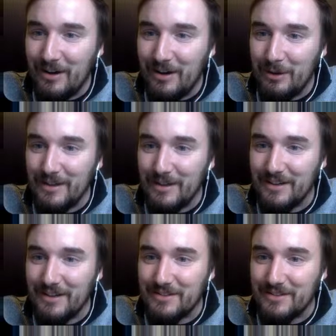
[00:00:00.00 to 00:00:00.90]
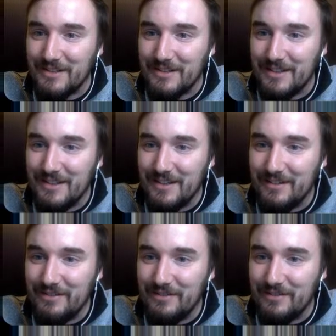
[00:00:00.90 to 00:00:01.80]
Oh, my gosh.
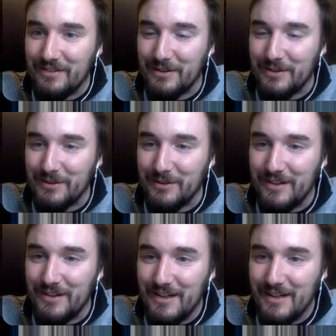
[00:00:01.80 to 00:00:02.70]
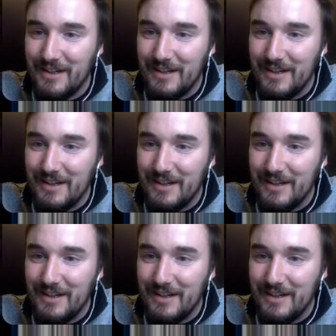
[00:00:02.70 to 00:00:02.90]
Very cool.